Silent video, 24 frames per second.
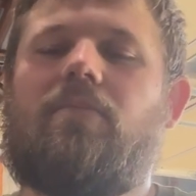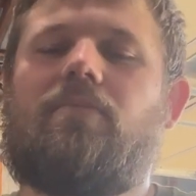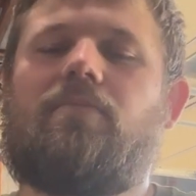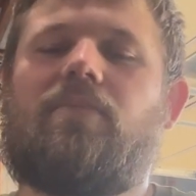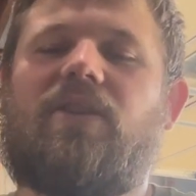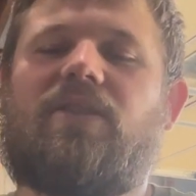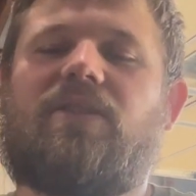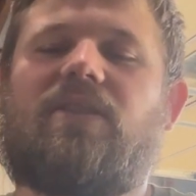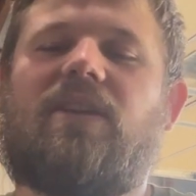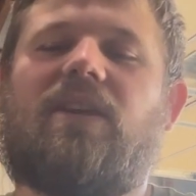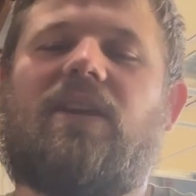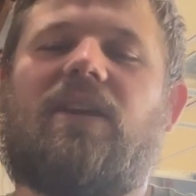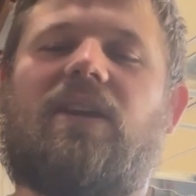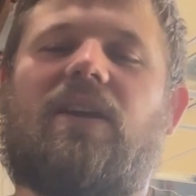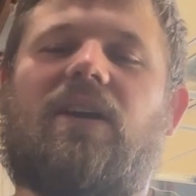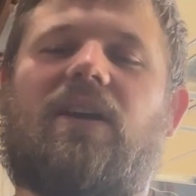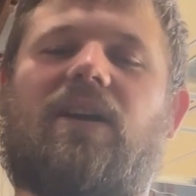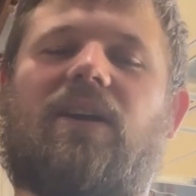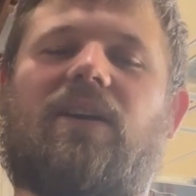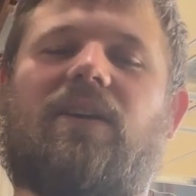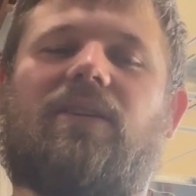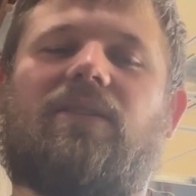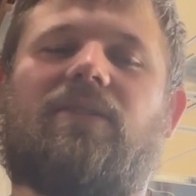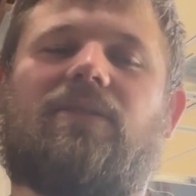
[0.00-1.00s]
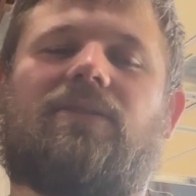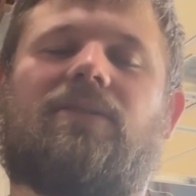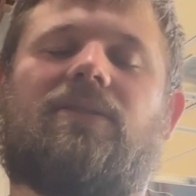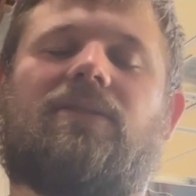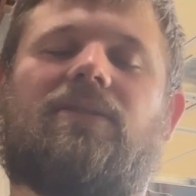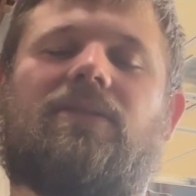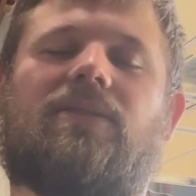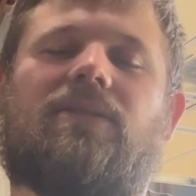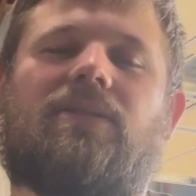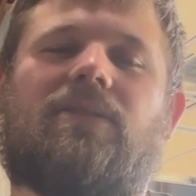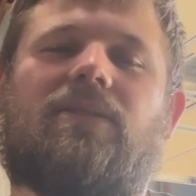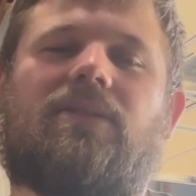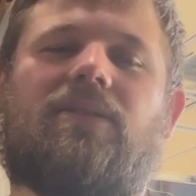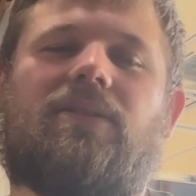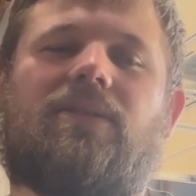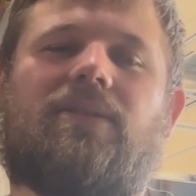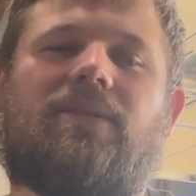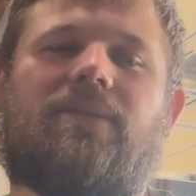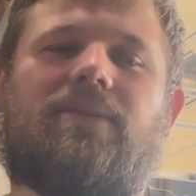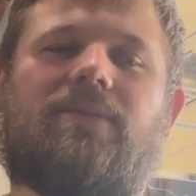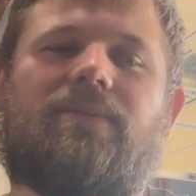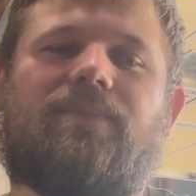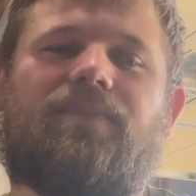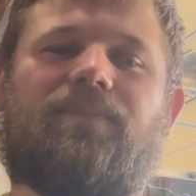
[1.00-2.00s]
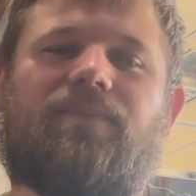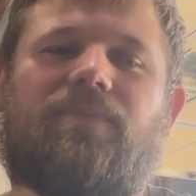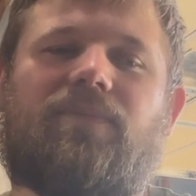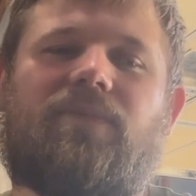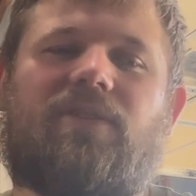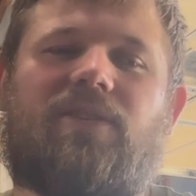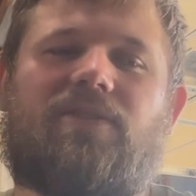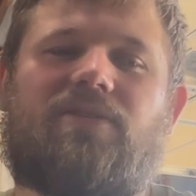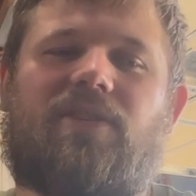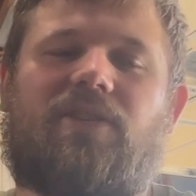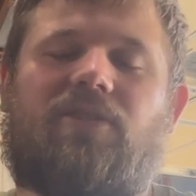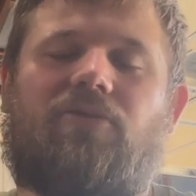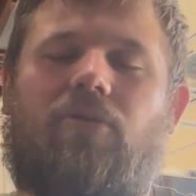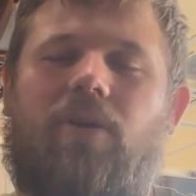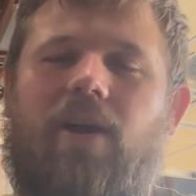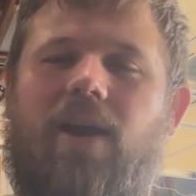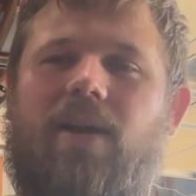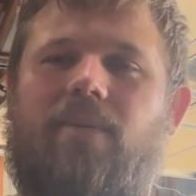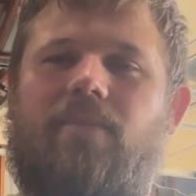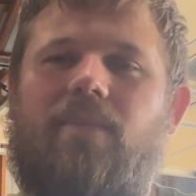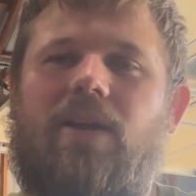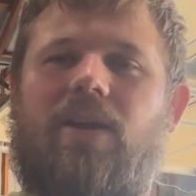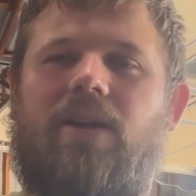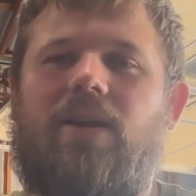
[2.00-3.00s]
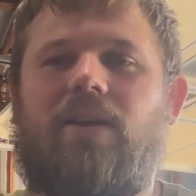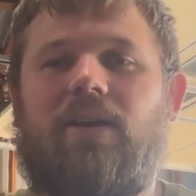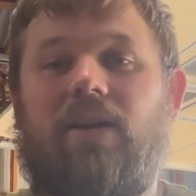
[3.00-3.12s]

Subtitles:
But so I was like, crap.